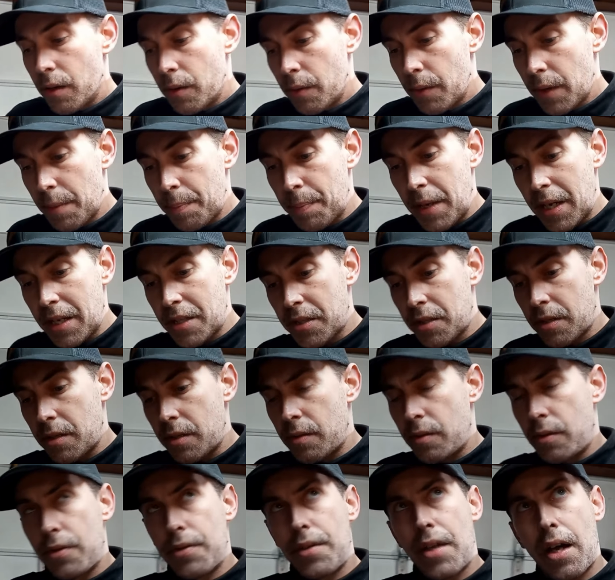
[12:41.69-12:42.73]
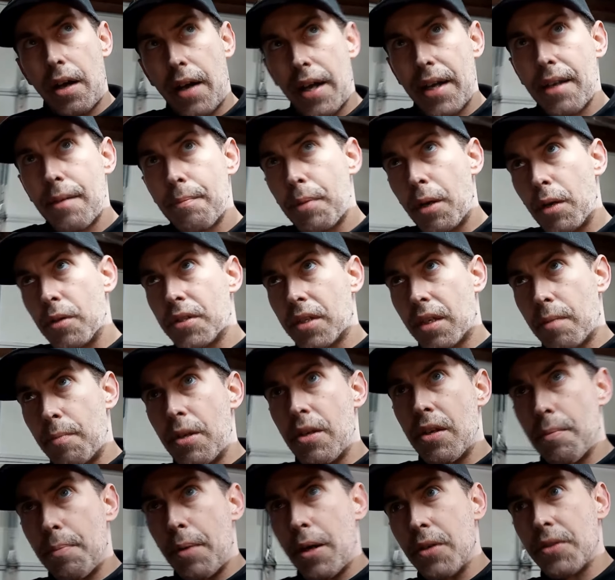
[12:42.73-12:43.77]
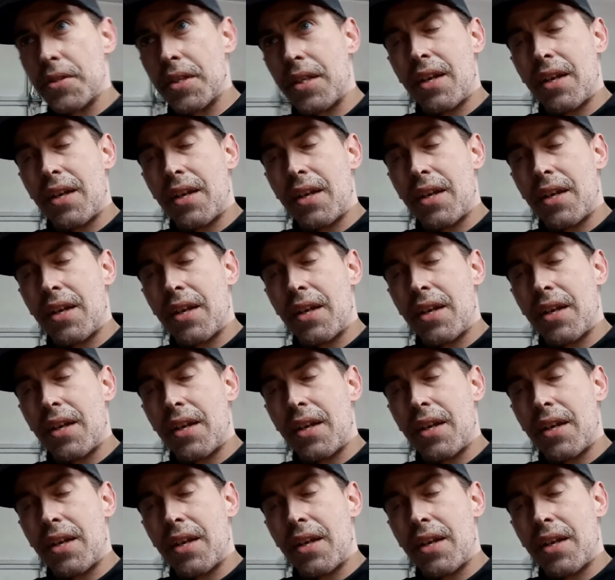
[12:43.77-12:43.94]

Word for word: with a picture. Well, no, I didn't post a community post.